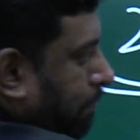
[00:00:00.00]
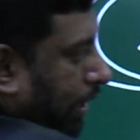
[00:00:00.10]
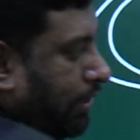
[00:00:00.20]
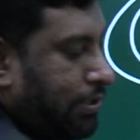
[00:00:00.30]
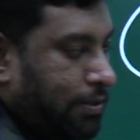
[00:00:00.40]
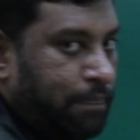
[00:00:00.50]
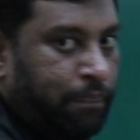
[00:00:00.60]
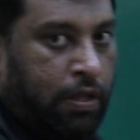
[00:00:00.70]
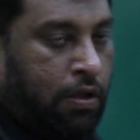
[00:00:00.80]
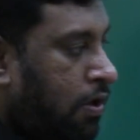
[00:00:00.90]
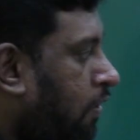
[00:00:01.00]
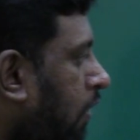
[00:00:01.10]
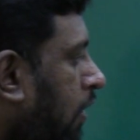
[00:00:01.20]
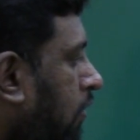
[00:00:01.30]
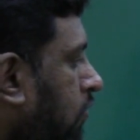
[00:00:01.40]
price.
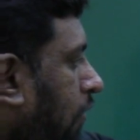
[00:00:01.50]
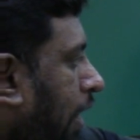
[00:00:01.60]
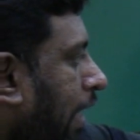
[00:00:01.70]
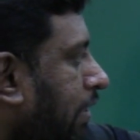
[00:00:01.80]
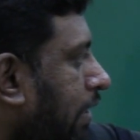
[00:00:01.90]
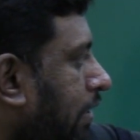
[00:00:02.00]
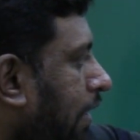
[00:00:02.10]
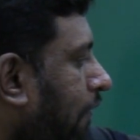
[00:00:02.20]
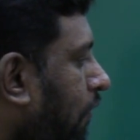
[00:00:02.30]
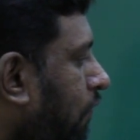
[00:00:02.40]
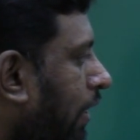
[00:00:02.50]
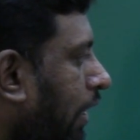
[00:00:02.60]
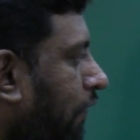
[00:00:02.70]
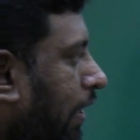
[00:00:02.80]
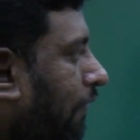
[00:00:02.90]
So as a result, for
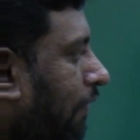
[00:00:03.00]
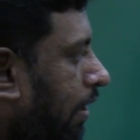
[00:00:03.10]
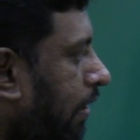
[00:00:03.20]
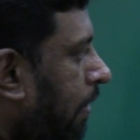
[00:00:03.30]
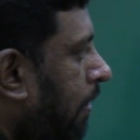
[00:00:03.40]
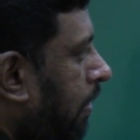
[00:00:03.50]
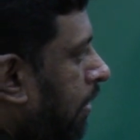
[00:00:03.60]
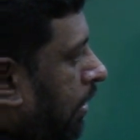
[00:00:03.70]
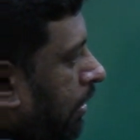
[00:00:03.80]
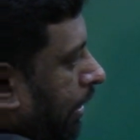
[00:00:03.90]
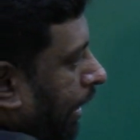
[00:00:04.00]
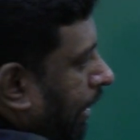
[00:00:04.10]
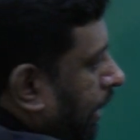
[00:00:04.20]
2021, 10